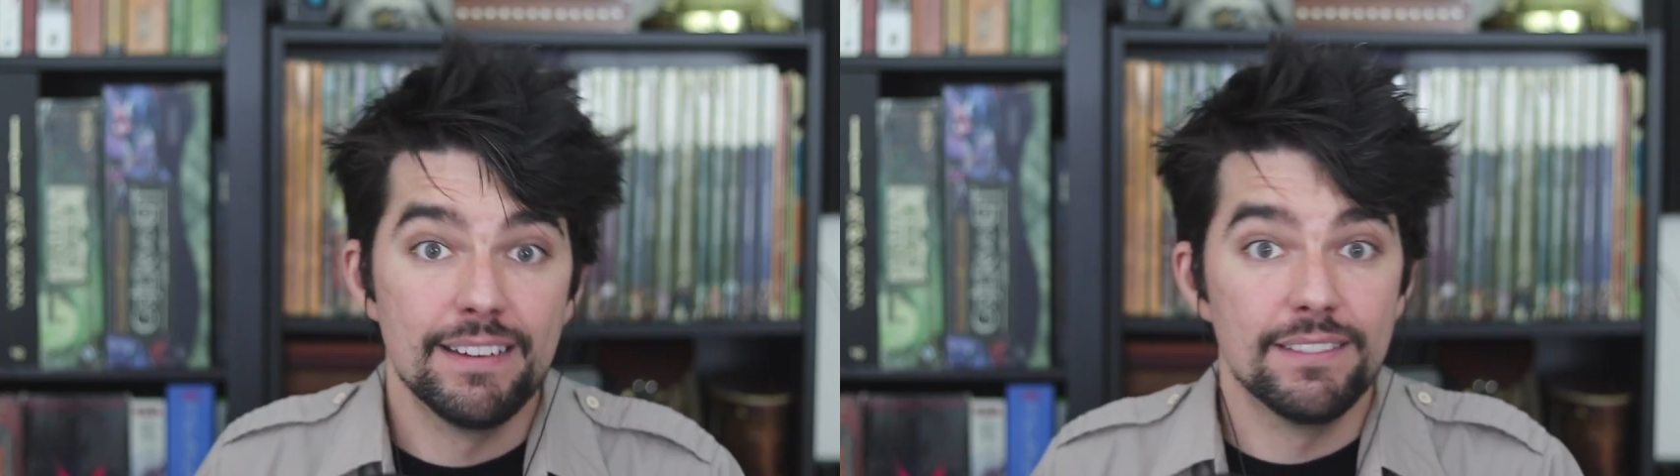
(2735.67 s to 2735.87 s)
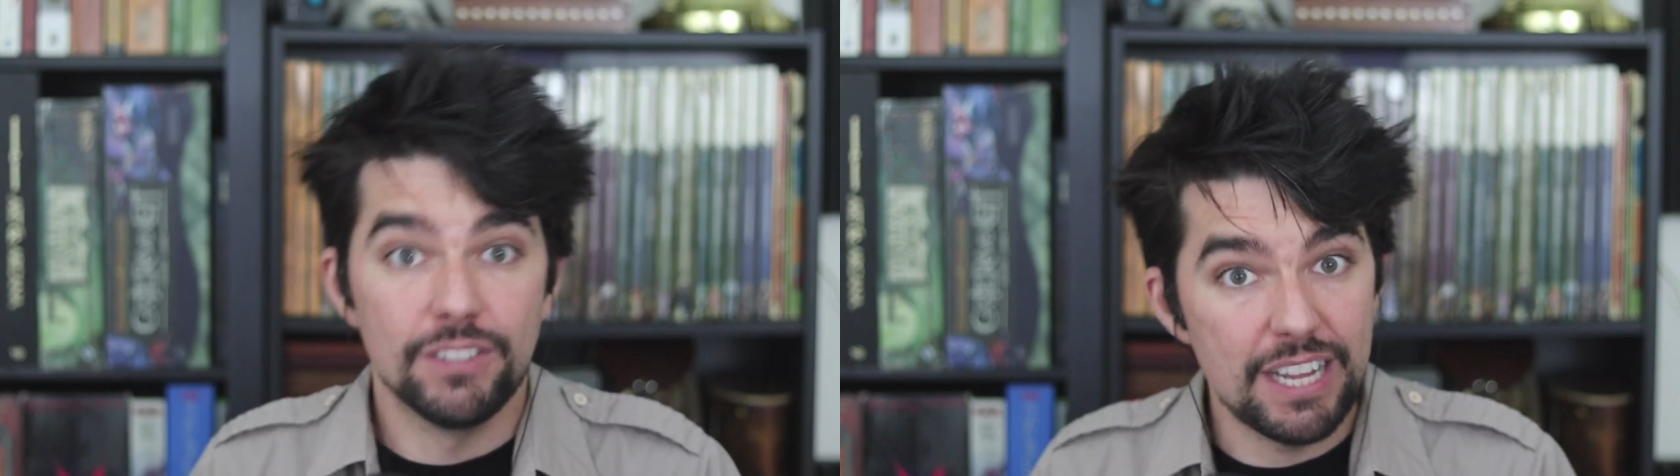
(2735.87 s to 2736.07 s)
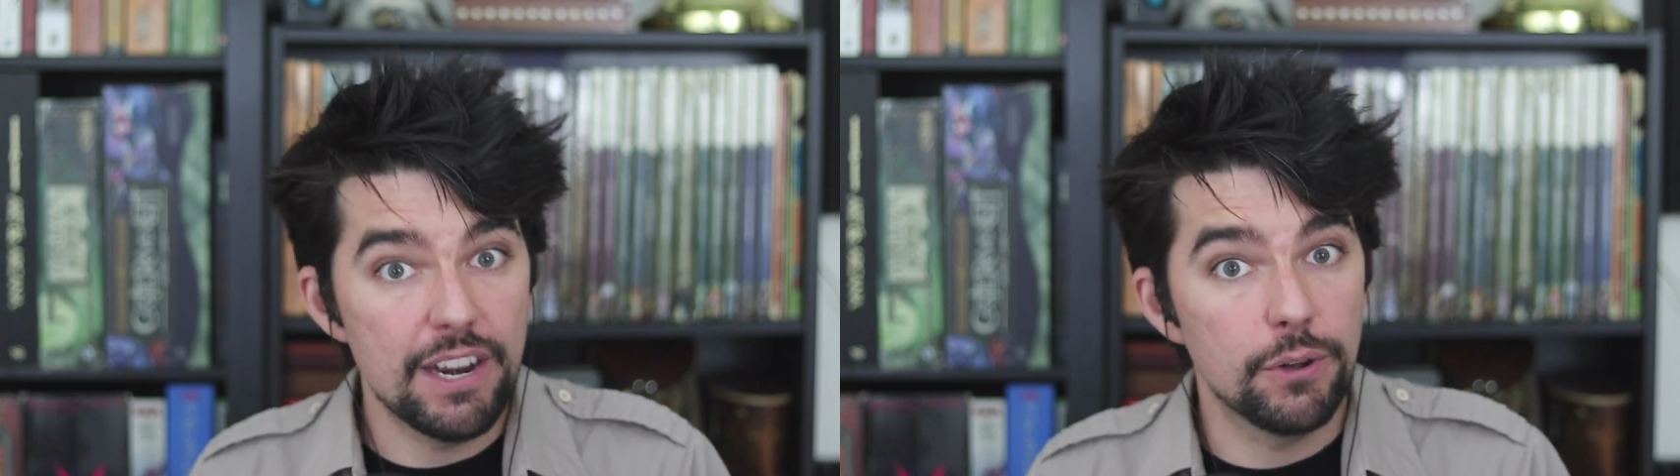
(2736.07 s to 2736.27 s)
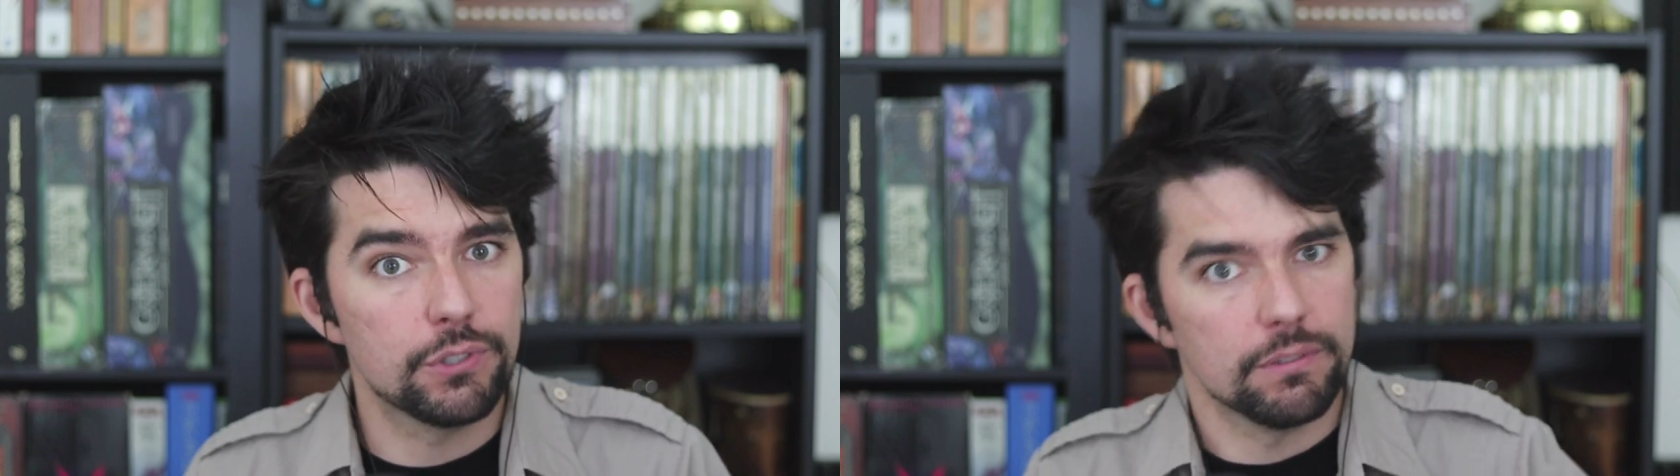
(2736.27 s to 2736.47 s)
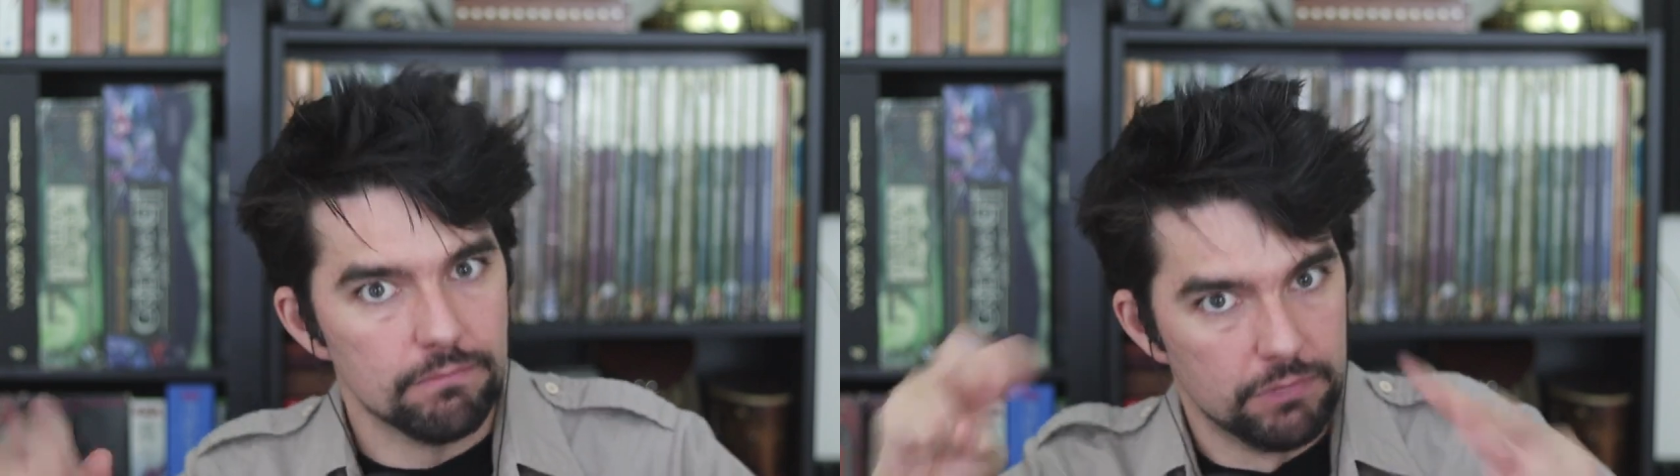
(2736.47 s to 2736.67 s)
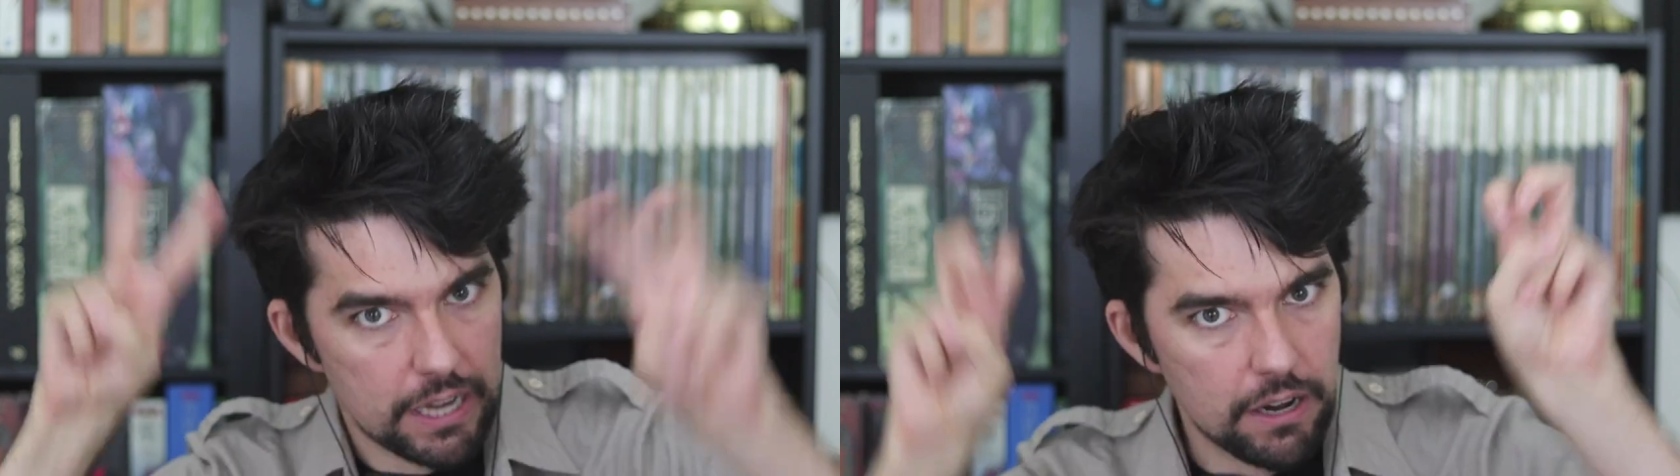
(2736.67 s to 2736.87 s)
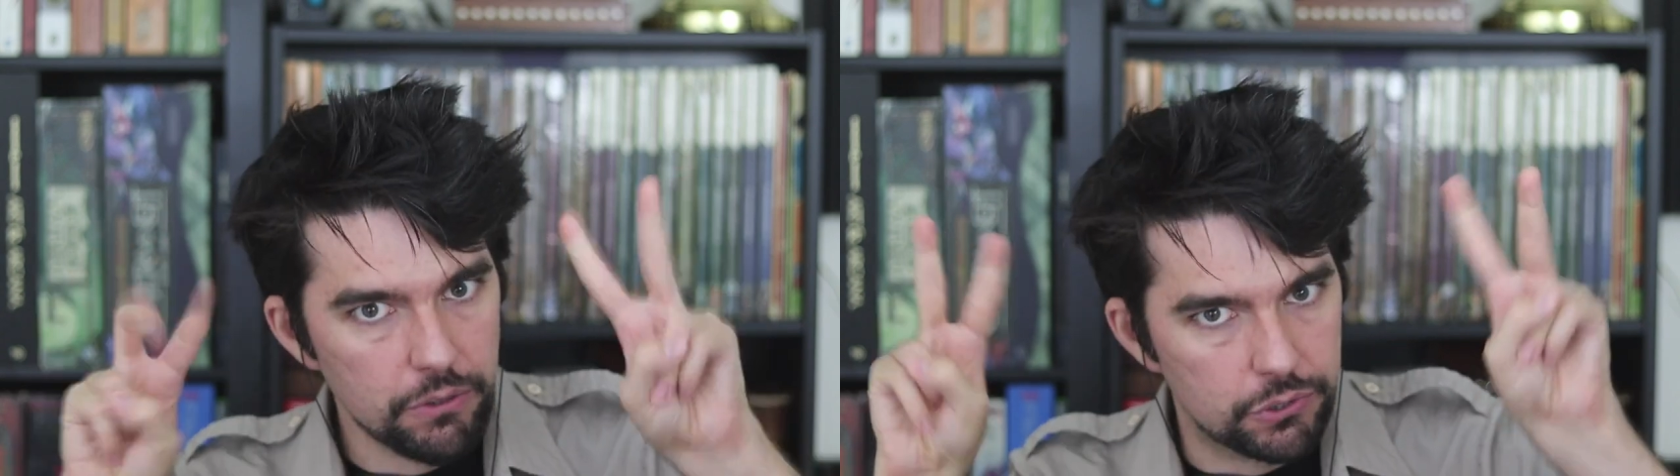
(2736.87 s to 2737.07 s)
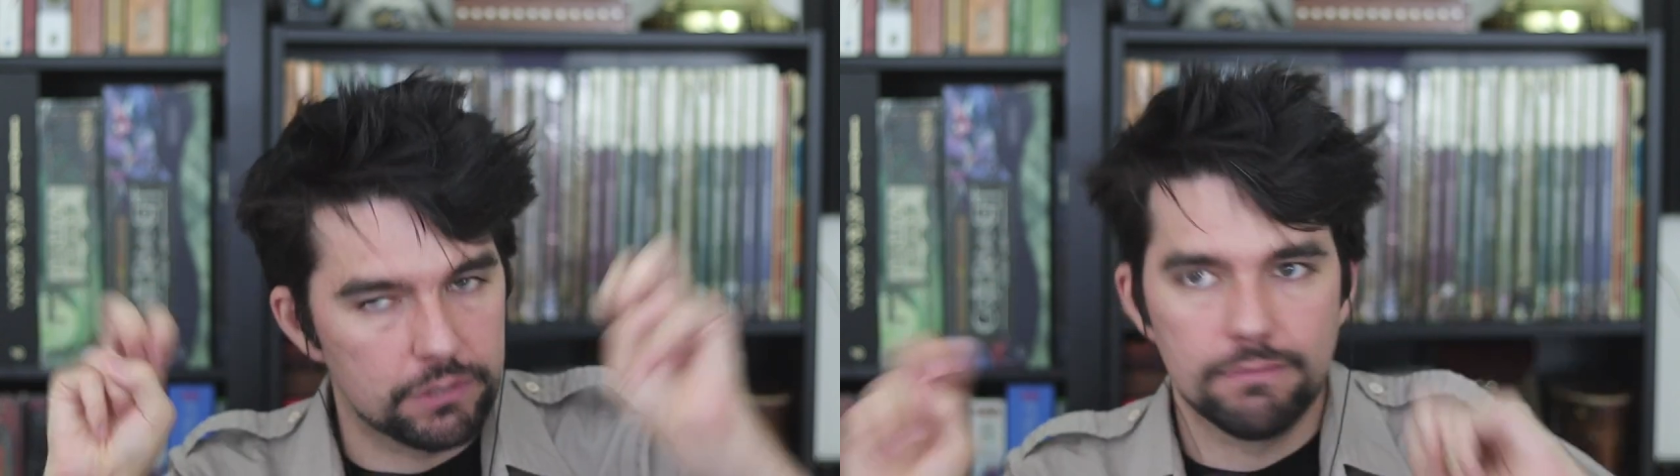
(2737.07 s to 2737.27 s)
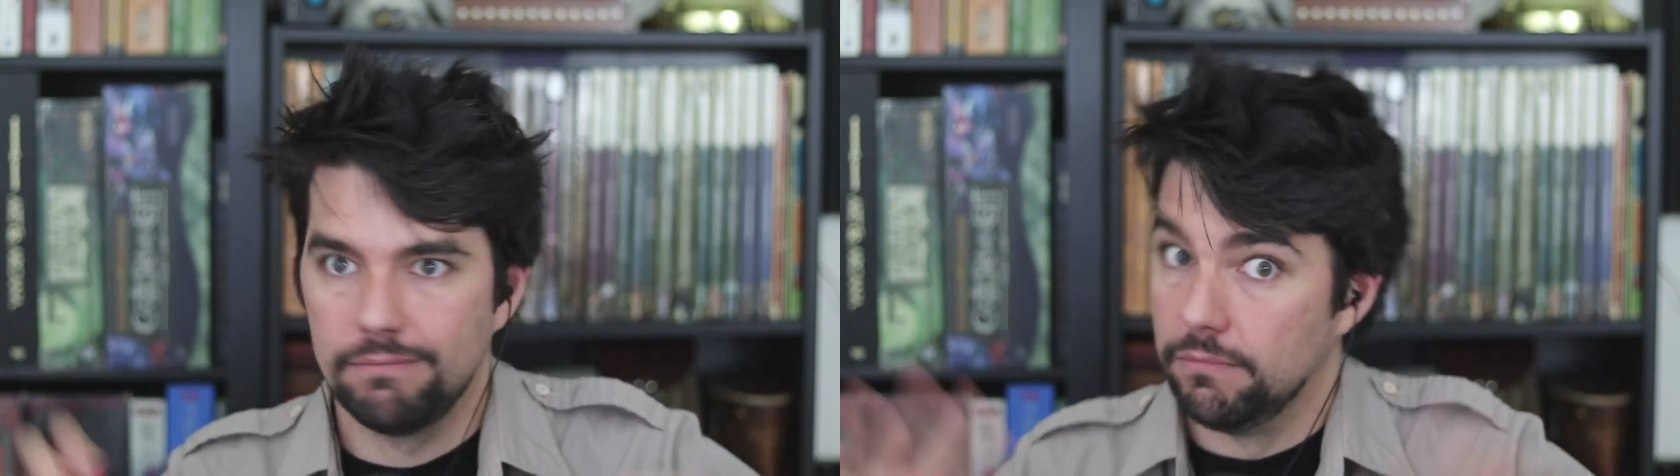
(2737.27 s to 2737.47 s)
Zenos, Zenos,